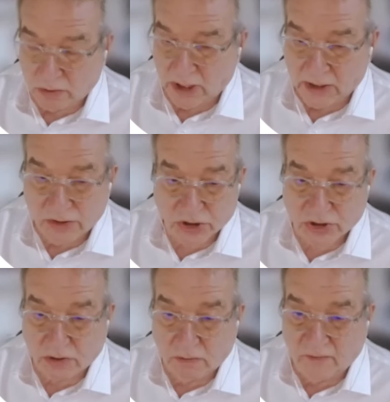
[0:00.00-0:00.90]
And just
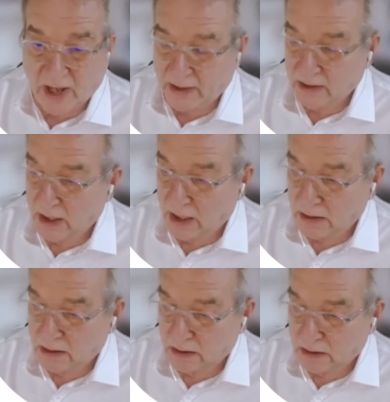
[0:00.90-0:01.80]
to
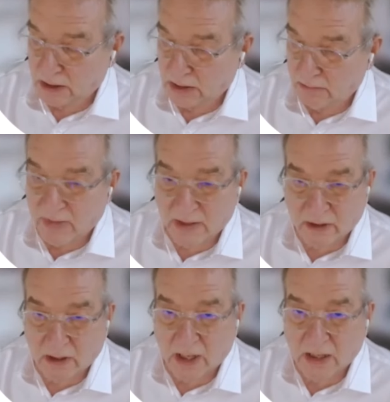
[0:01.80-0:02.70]
validate that the
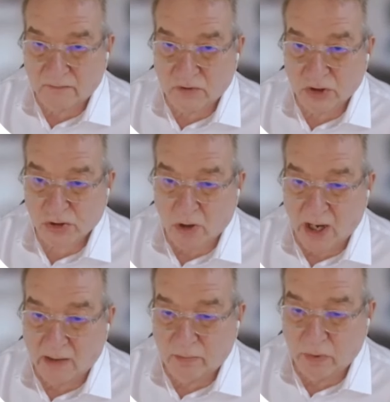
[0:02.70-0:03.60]
method I have
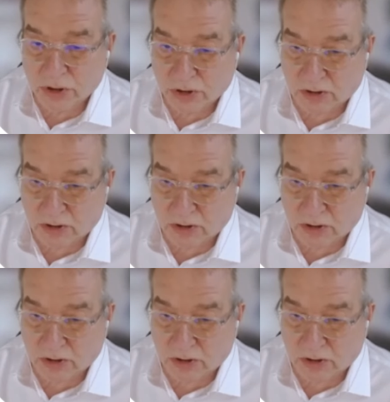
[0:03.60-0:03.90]
described, which